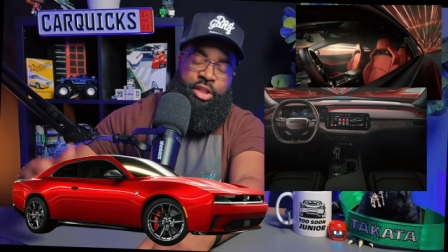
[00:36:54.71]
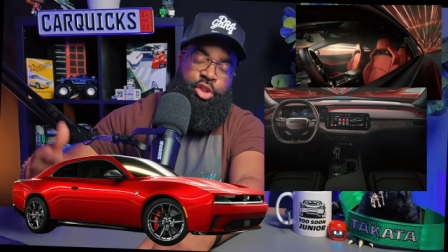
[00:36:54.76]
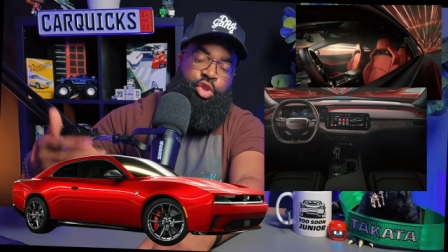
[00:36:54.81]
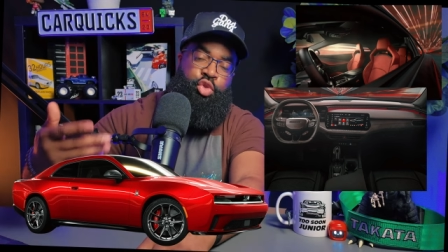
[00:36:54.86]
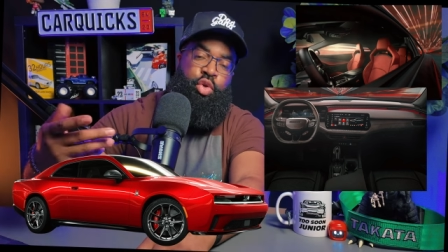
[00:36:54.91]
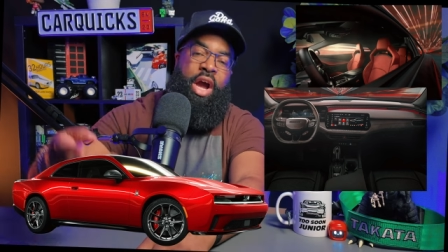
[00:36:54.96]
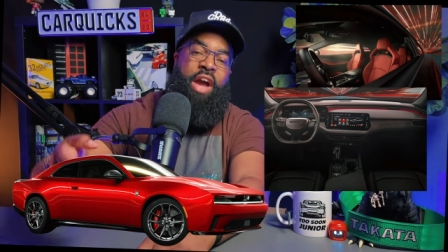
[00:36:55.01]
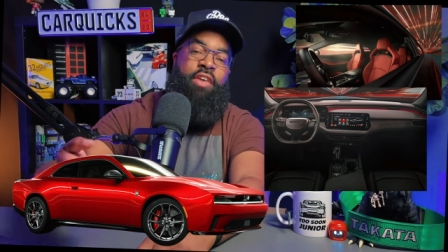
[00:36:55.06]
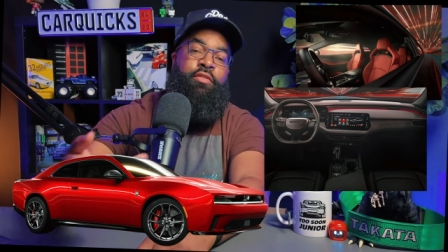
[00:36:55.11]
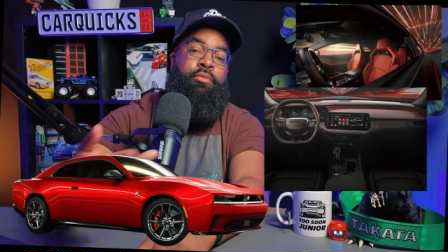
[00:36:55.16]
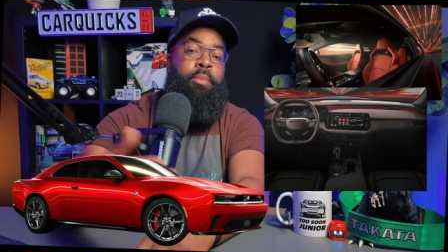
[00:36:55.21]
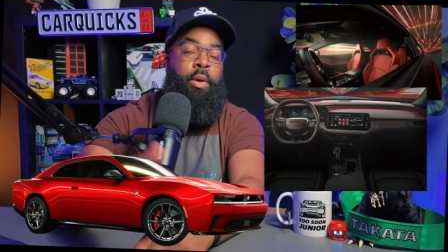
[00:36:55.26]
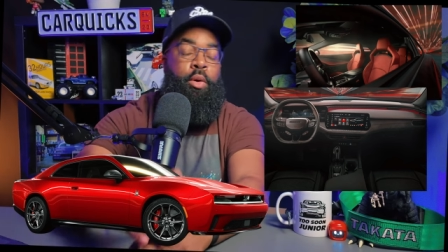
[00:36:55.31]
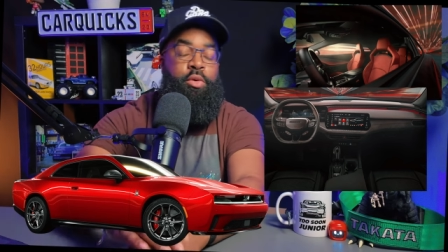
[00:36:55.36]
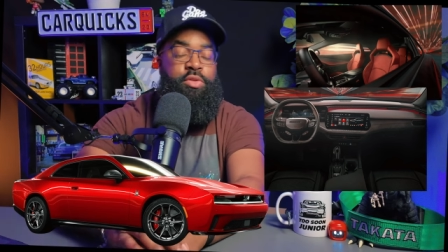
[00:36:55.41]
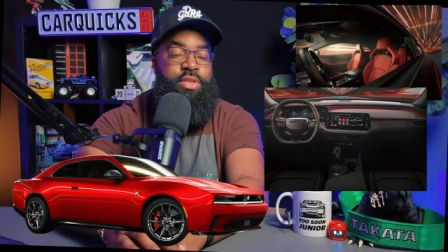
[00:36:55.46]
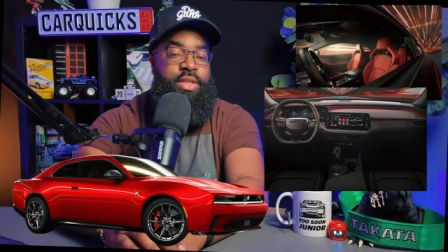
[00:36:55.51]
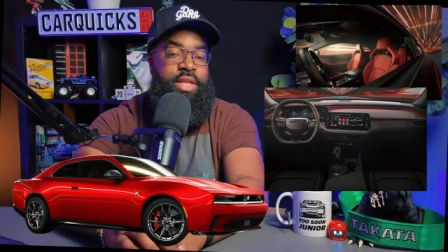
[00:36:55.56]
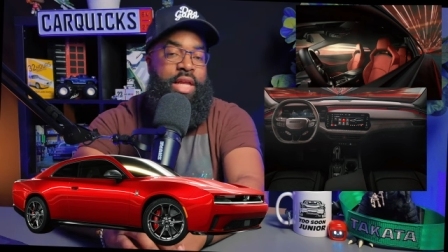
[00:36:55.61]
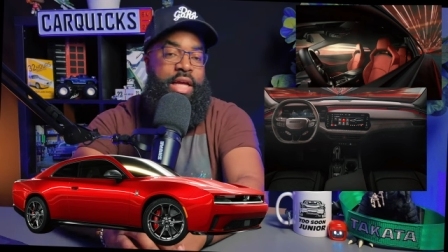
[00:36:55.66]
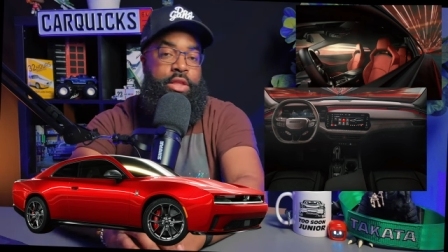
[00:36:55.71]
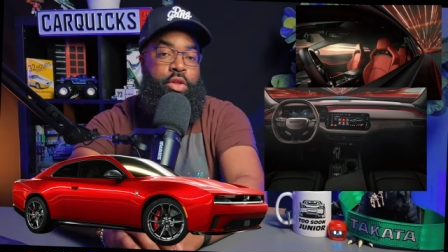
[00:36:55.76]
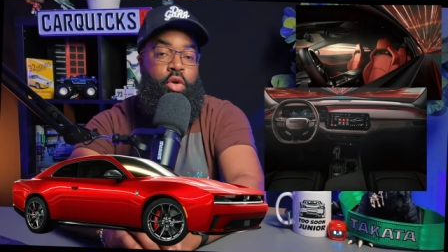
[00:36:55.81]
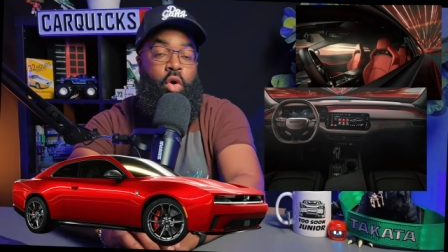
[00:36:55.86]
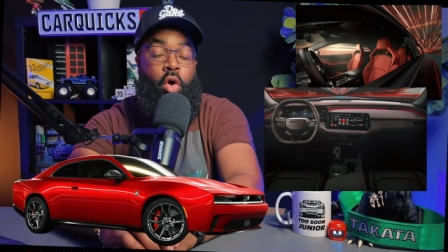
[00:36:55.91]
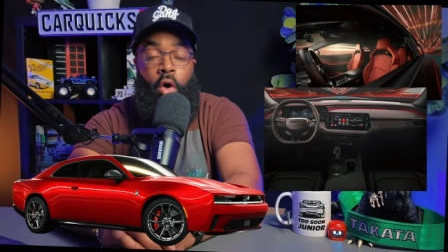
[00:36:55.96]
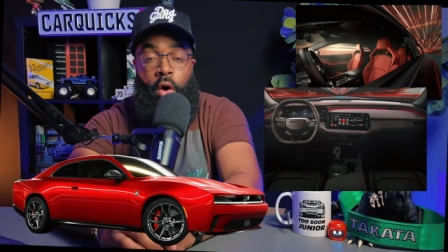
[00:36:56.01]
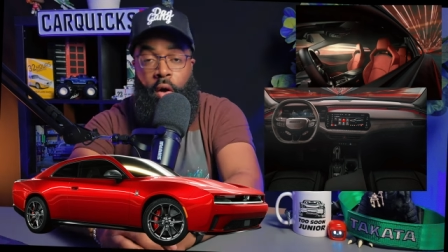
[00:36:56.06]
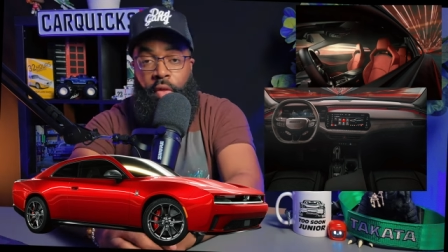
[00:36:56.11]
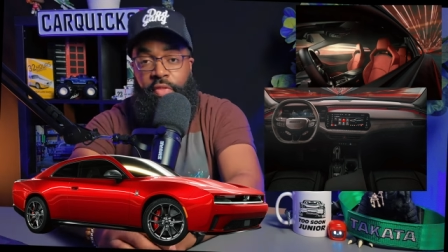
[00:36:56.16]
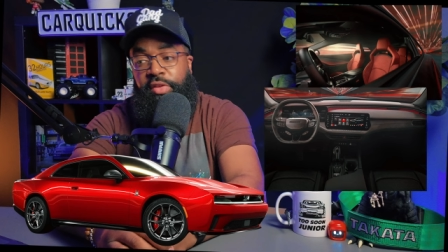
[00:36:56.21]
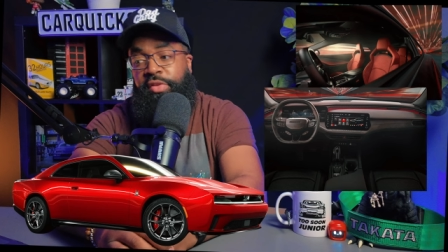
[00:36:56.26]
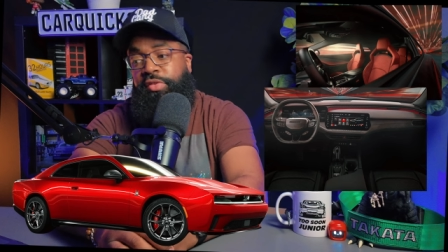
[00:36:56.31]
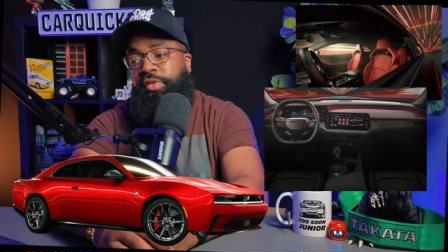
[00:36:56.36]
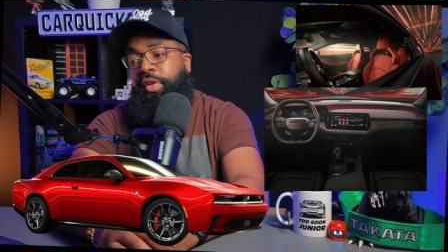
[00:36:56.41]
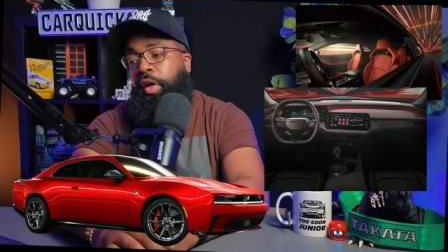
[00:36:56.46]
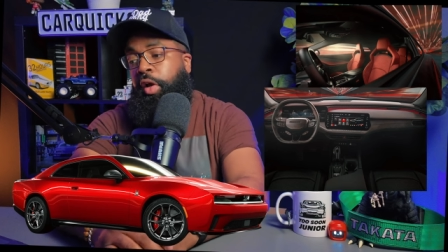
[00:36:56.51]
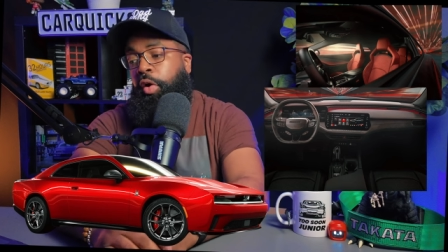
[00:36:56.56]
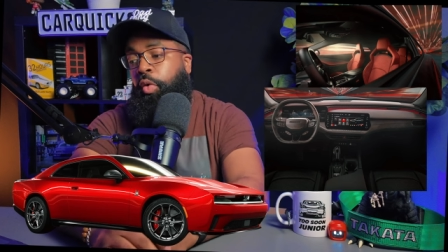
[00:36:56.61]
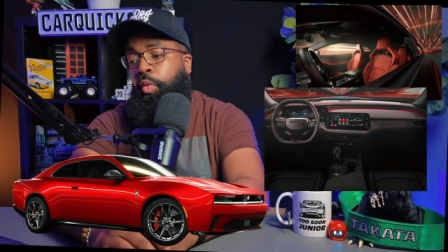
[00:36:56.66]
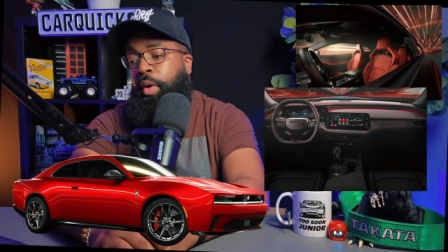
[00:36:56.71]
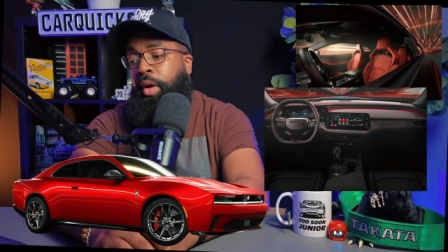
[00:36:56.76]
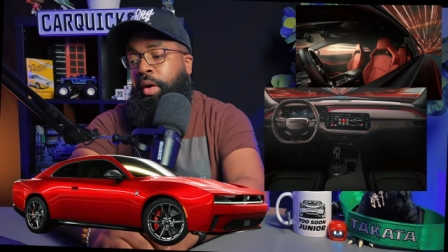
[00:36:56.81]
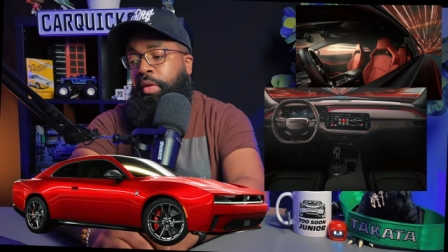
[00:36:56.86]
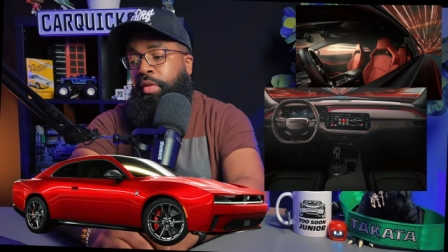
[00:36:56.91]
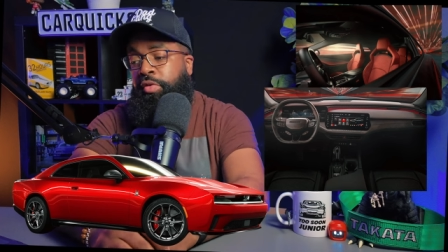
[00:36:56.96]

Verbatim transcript: drive mode selector on the steering wheel.